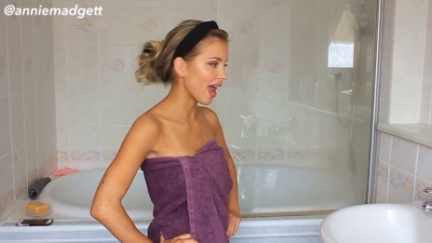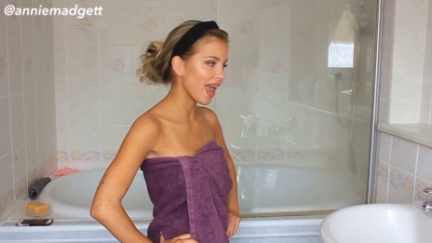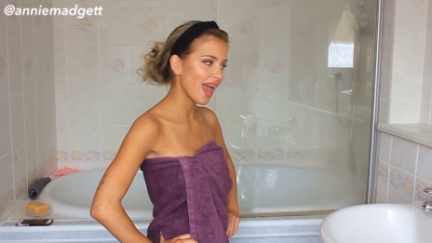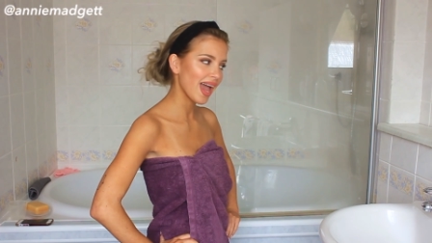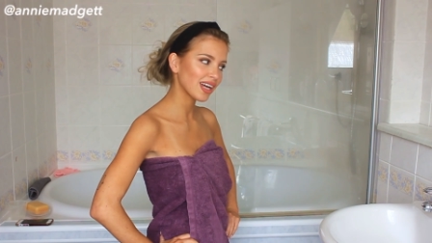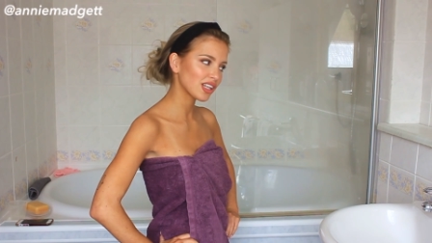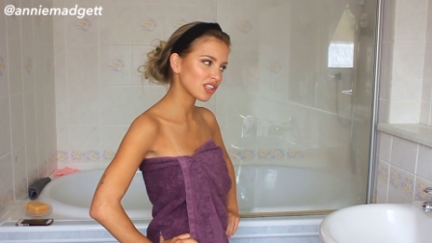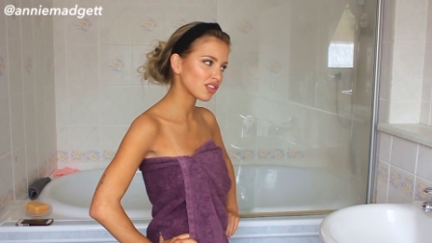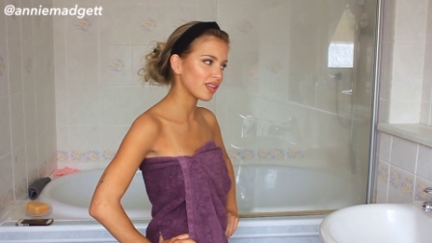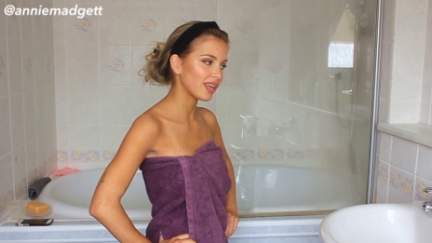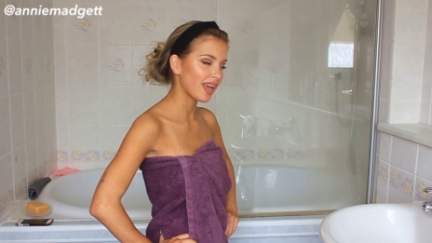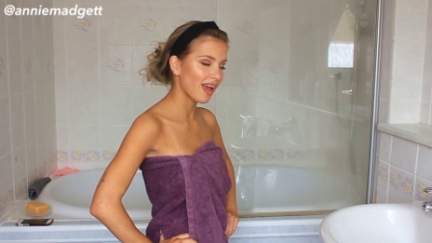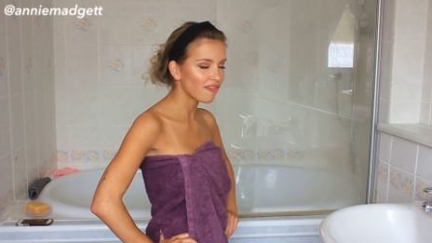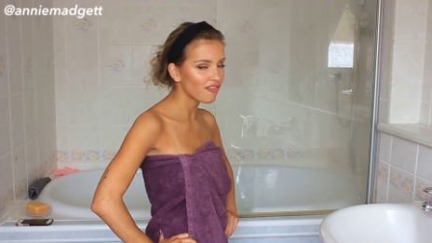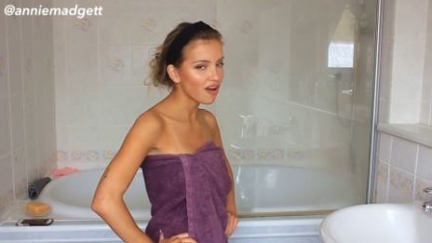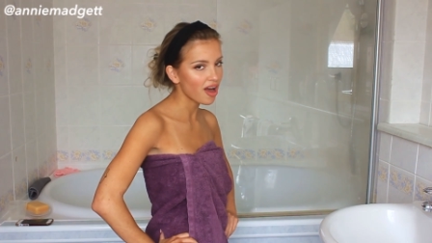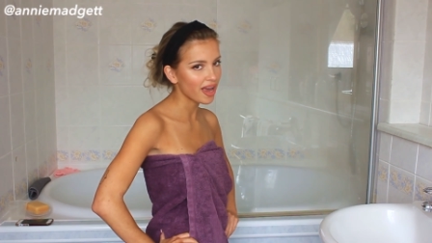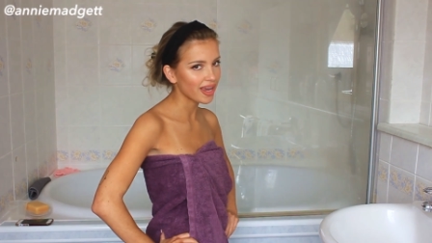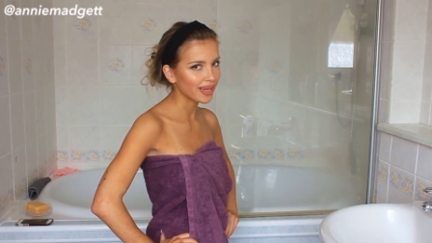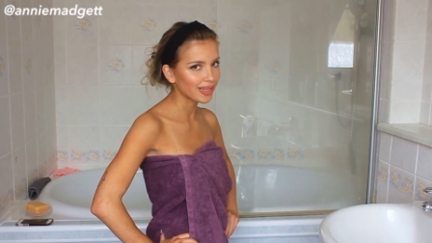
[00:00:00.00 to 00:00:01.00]
I actually have
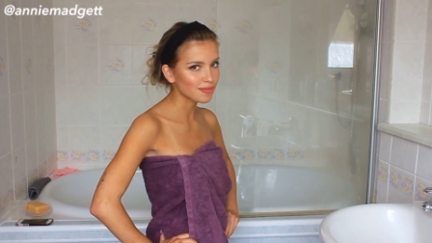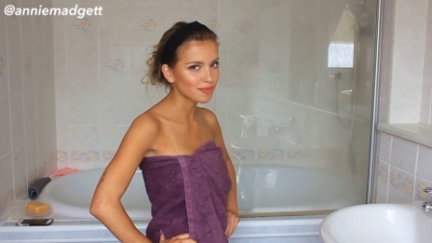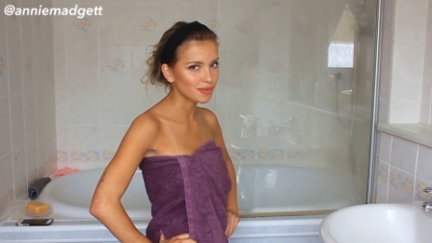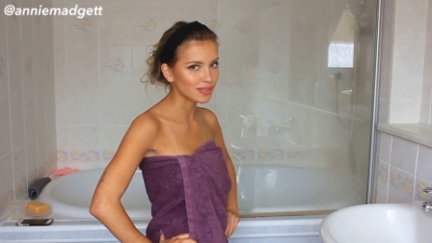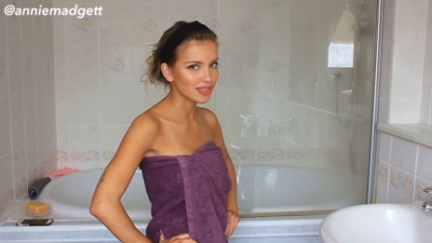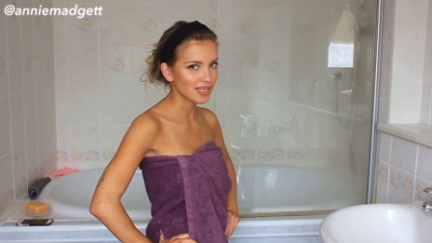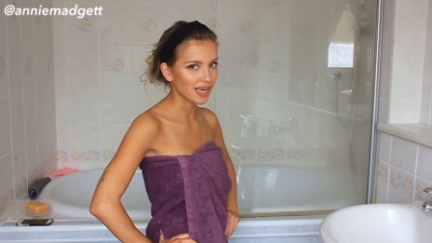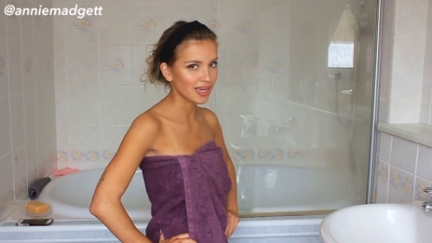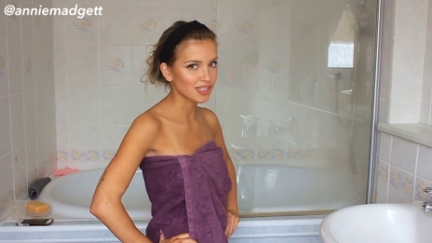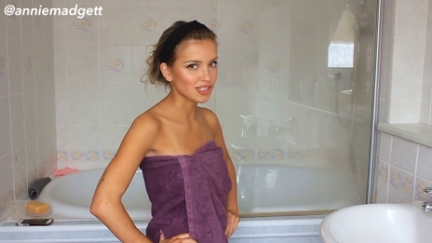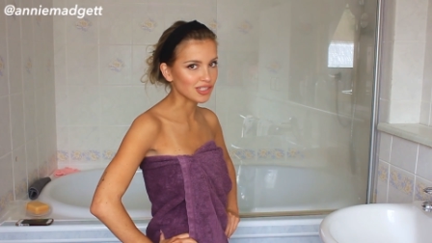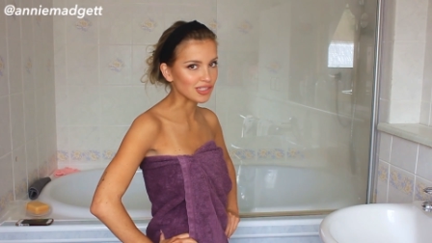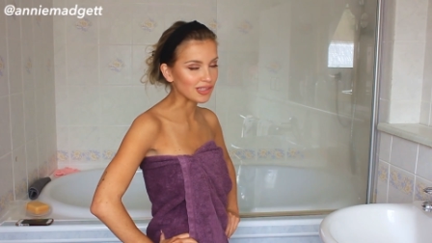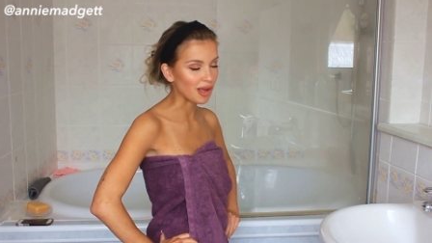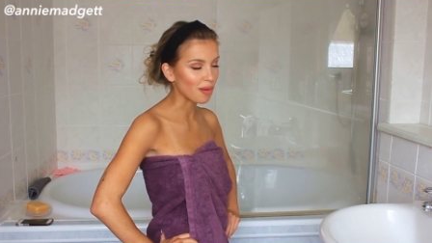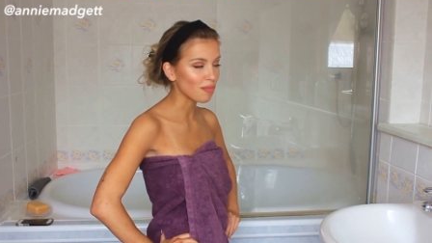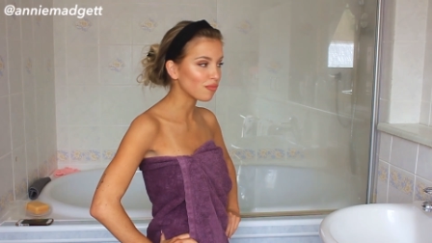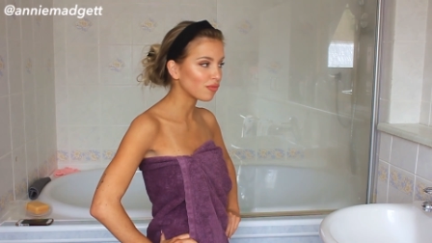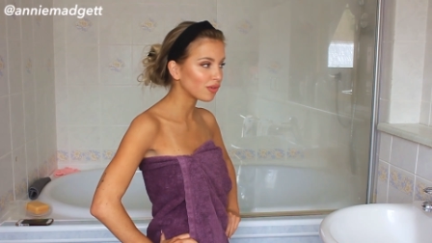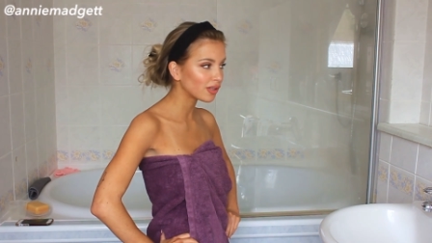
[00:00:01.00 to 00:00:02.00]
high expectations.
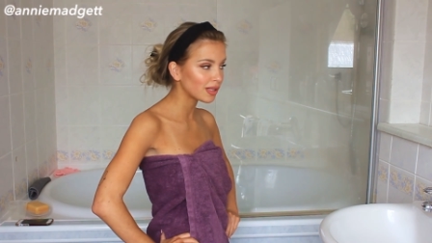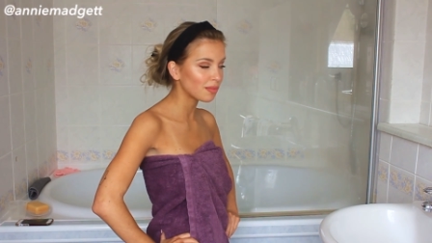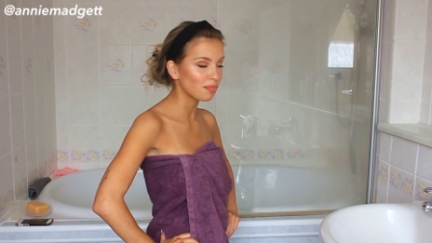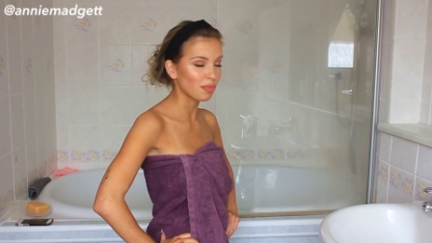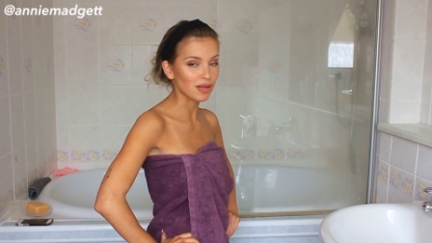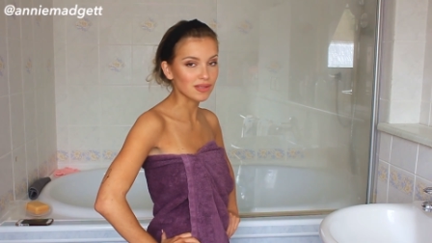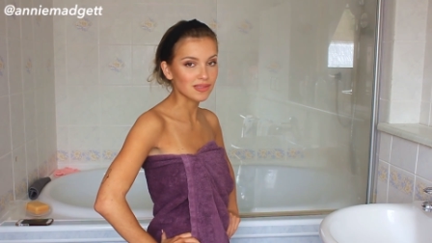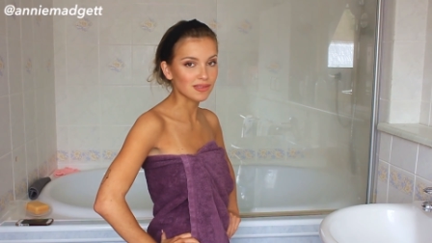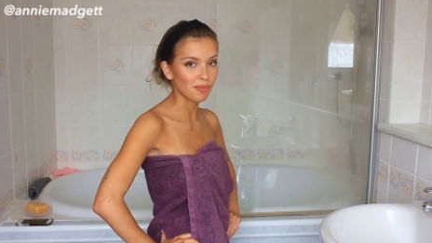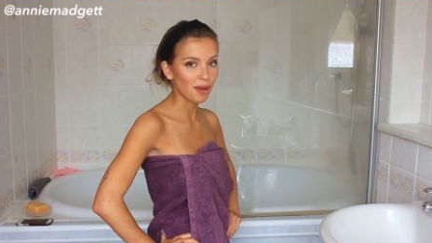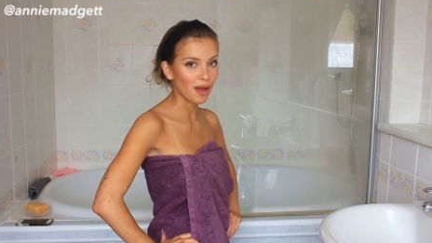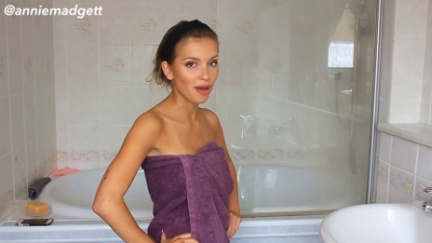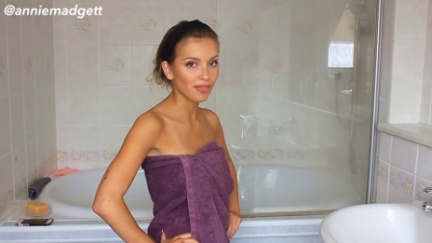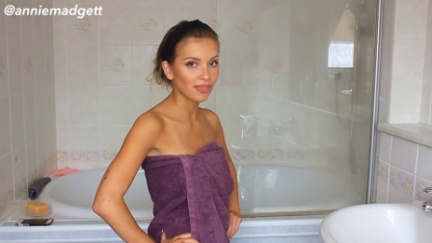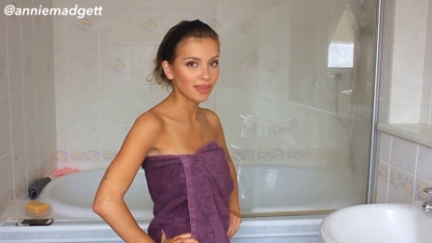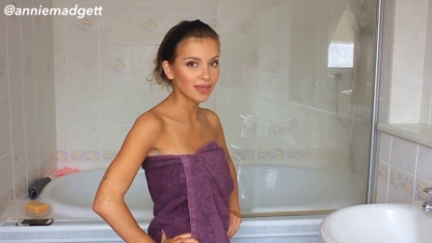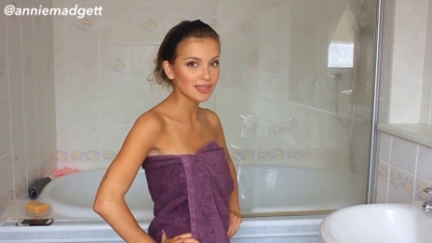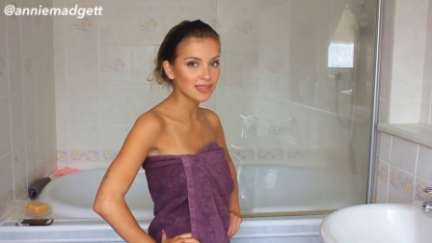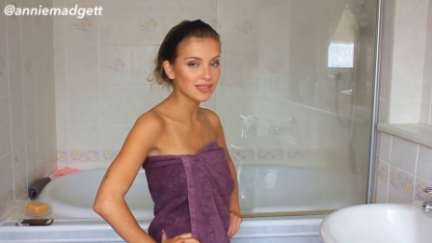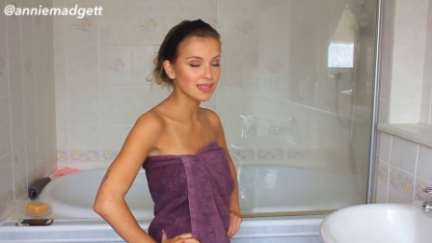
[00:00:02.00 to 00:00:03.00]
I'm really buzzed about
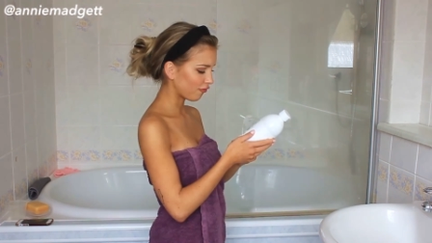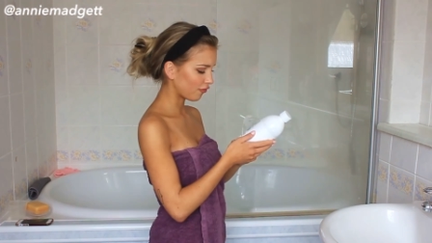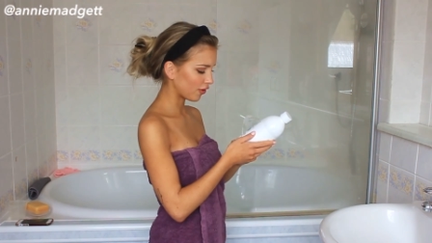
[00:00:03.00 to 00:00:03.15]
this.